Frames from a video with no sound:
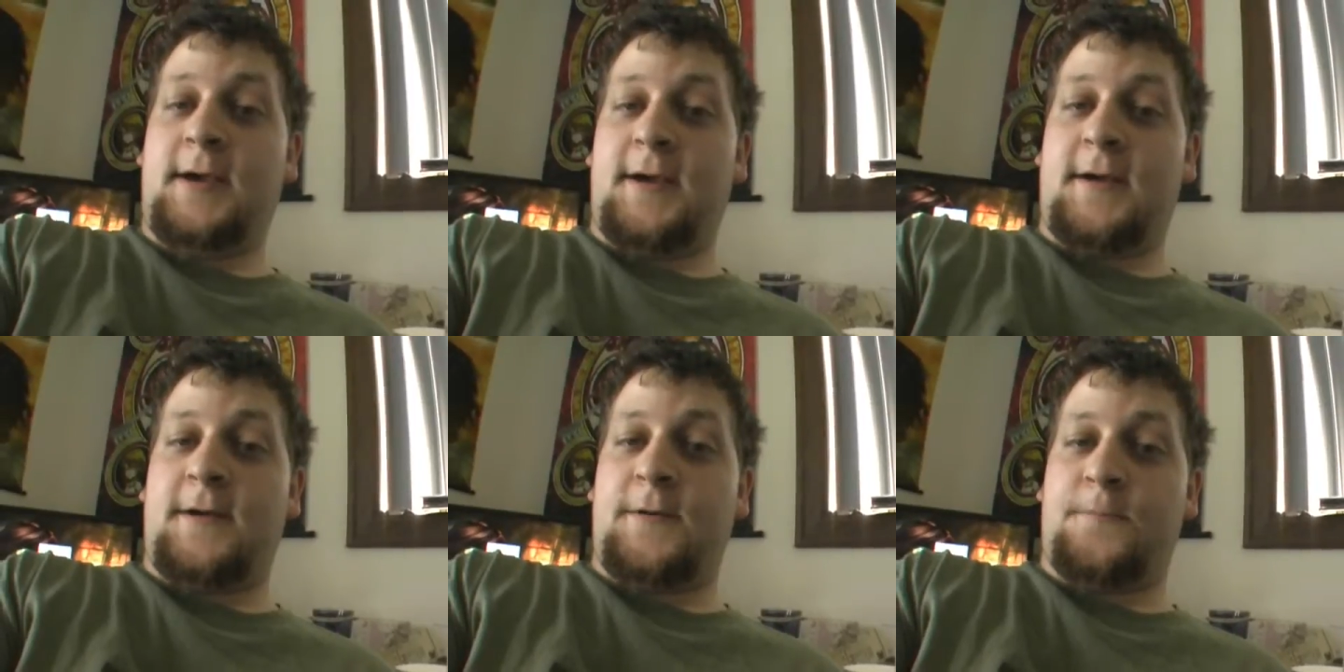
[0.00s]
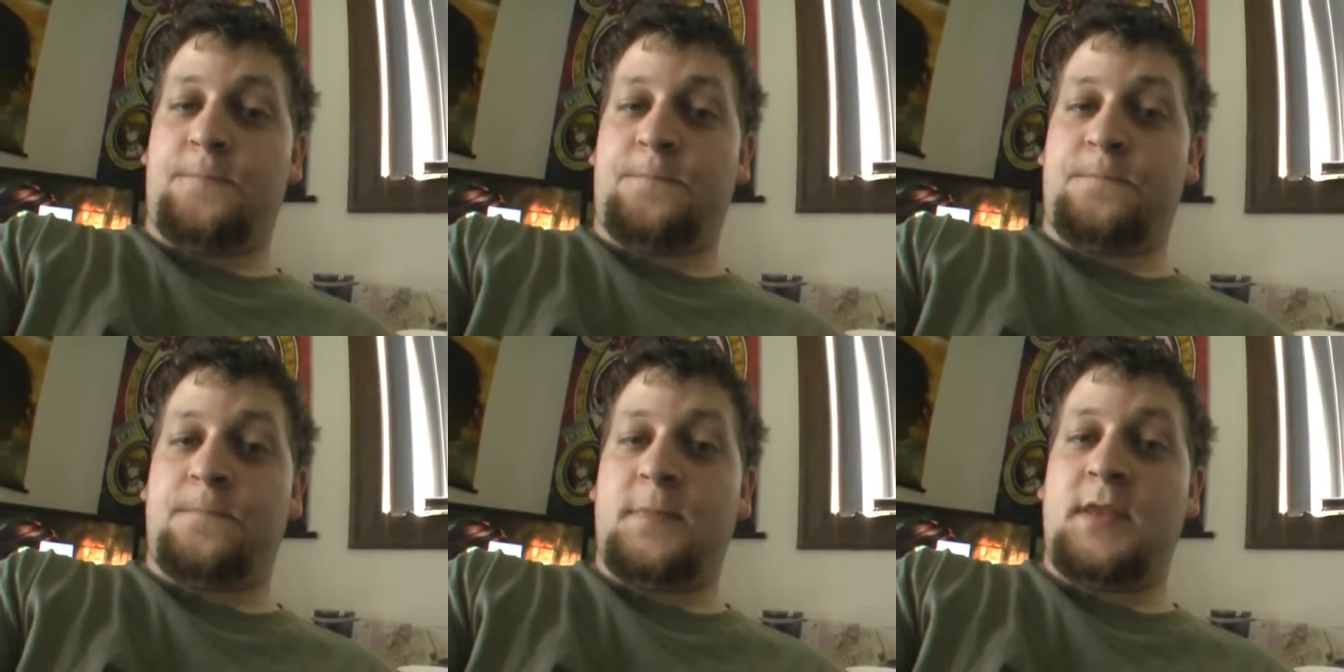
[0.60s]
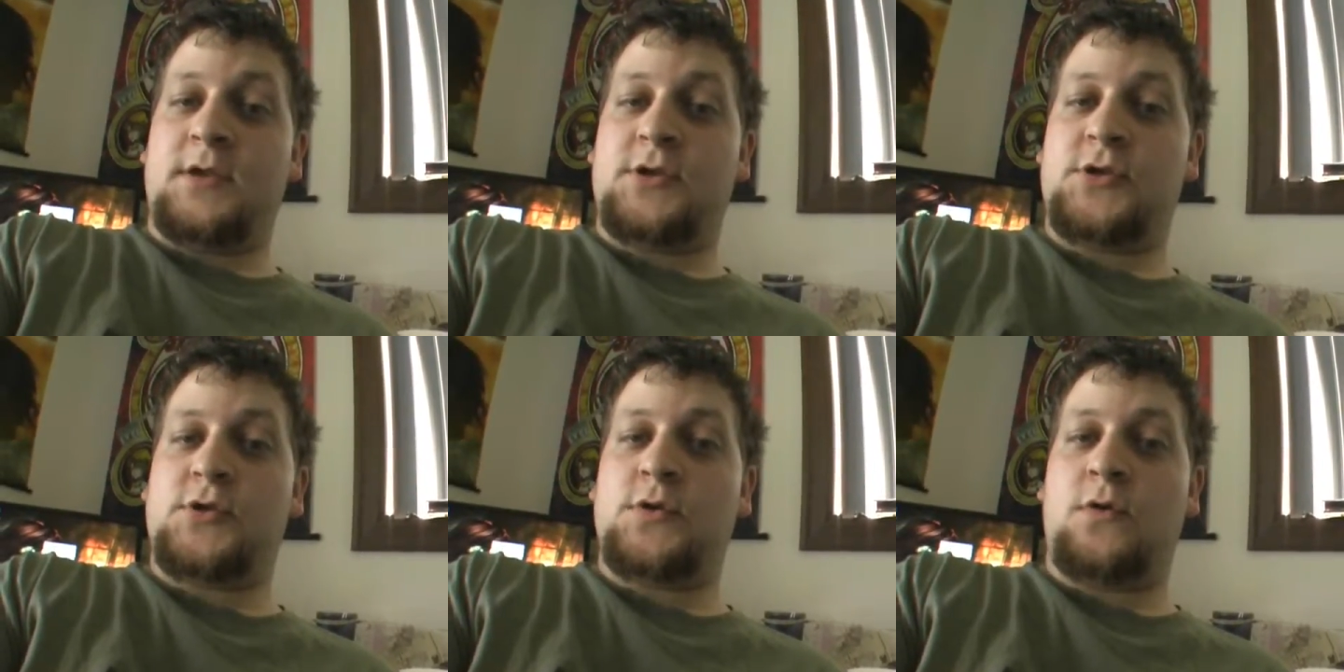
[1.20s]
Um,
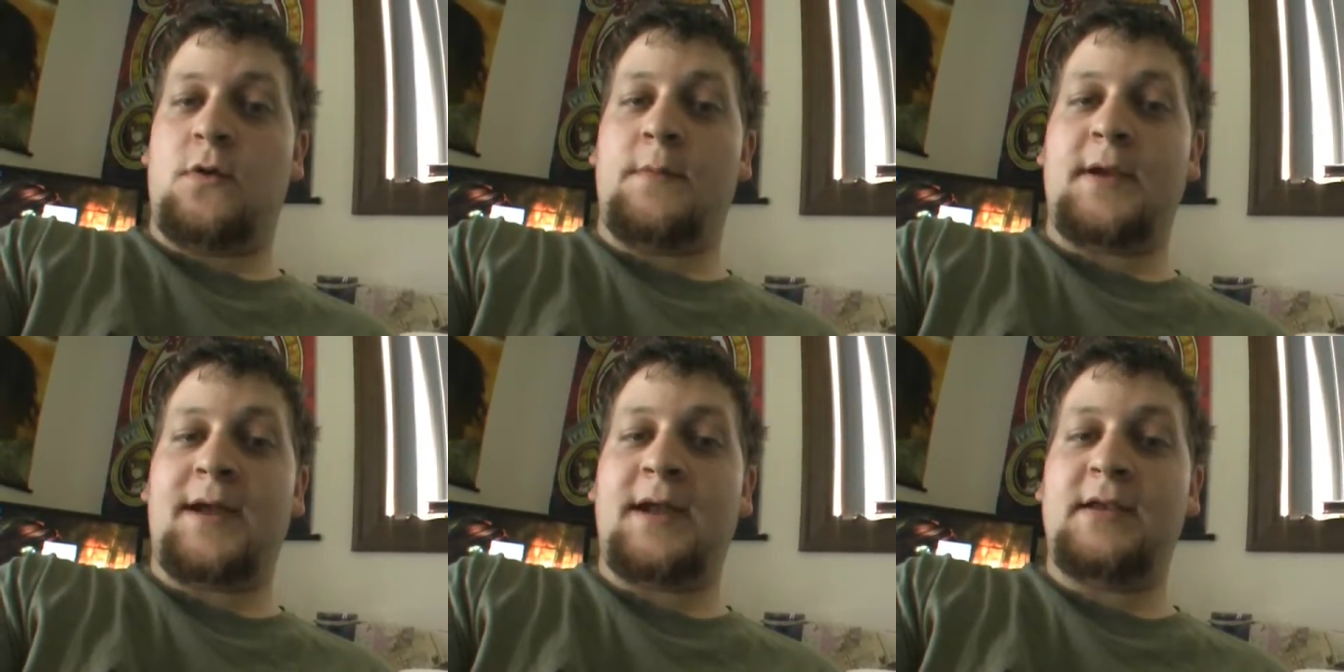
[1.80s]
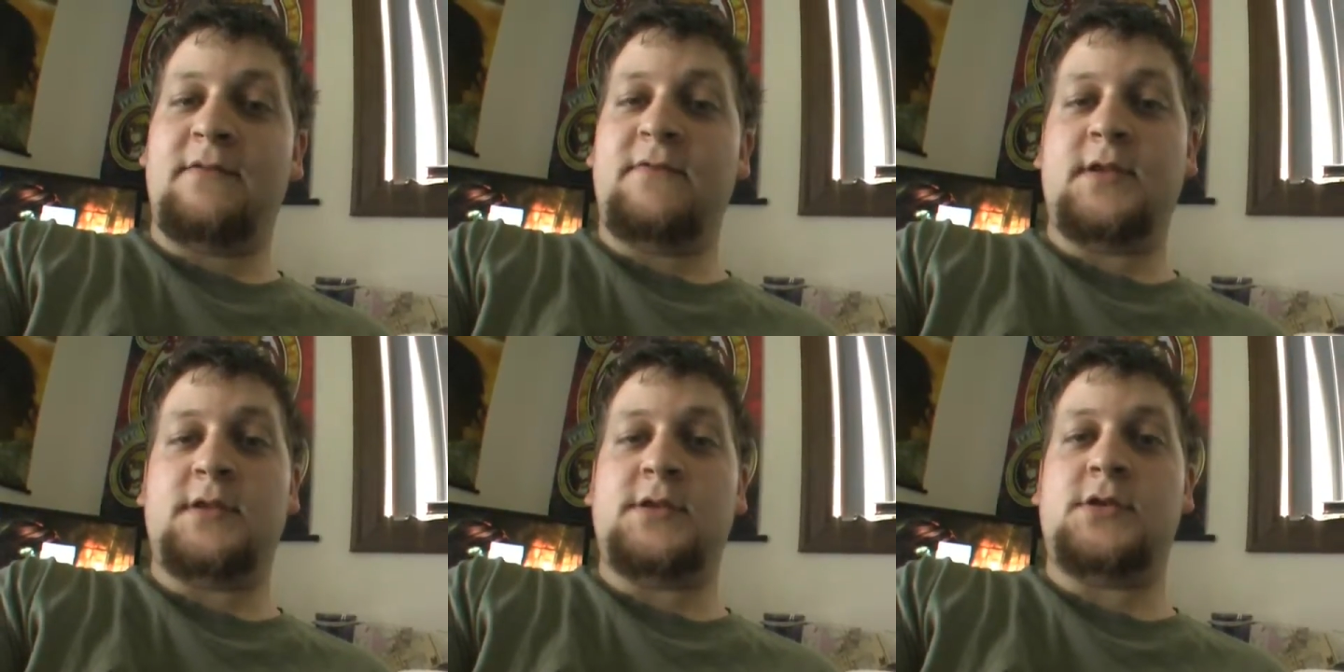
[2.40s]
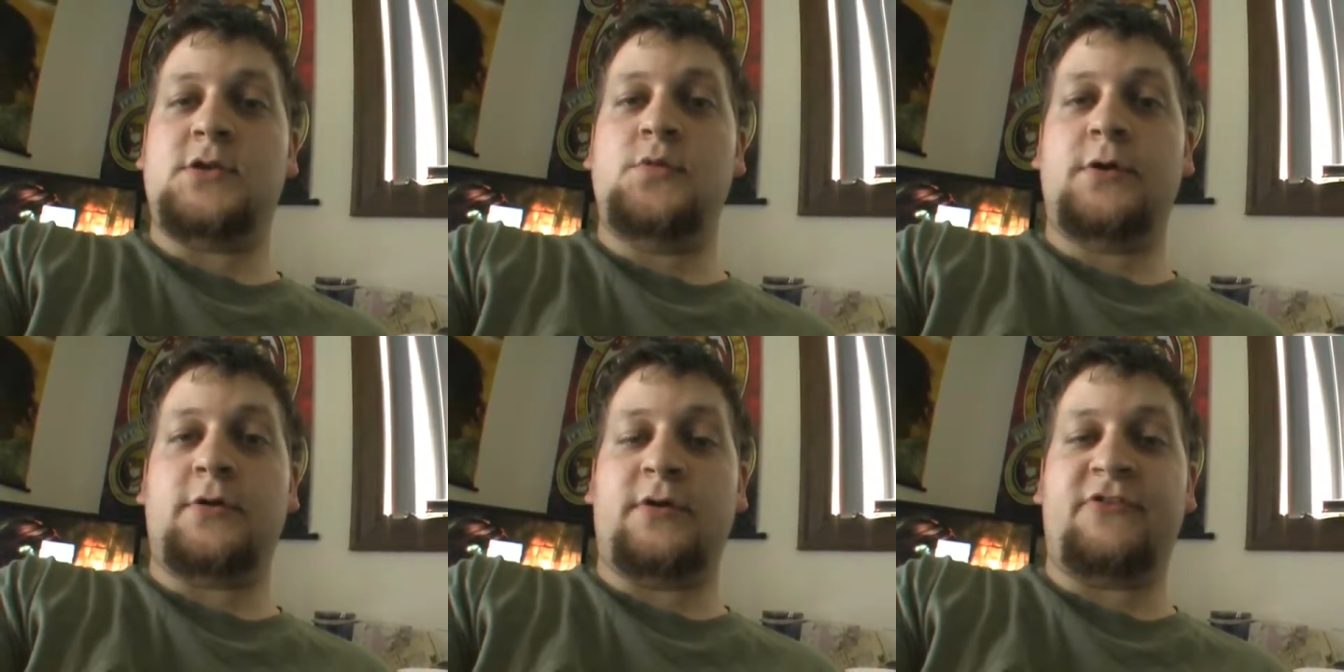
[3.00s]
so I'm kind of in
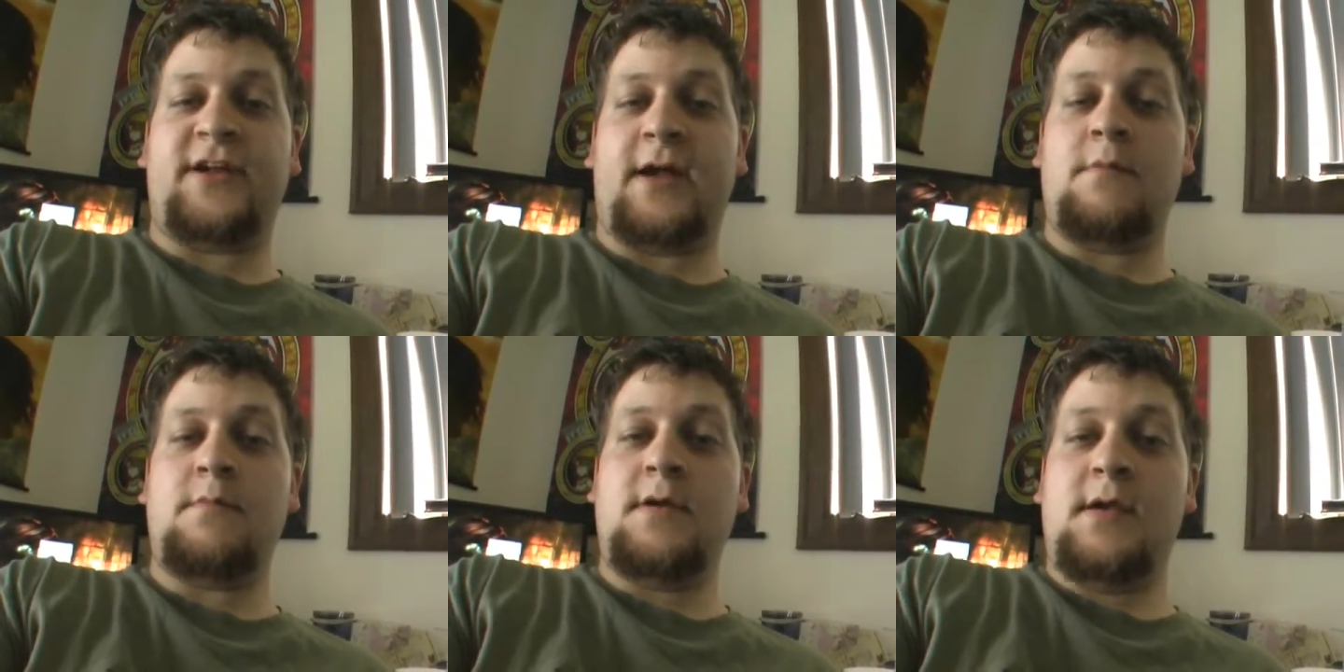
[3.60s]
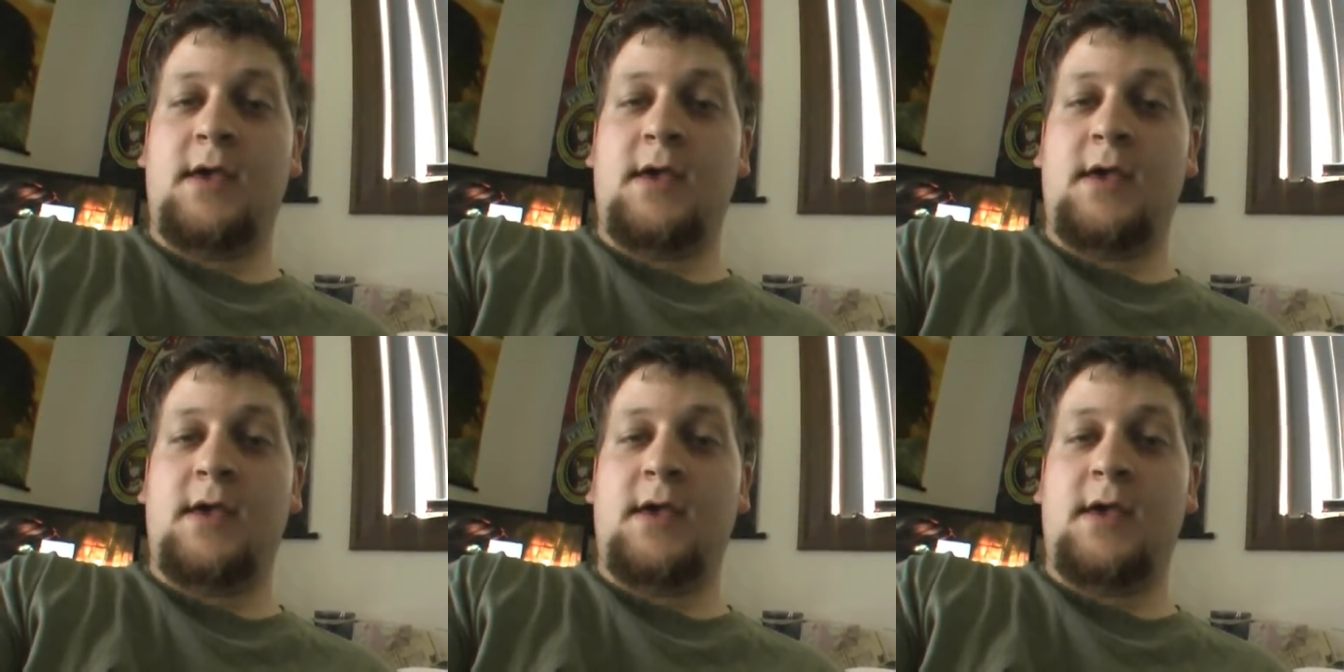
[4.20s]
super crunch time.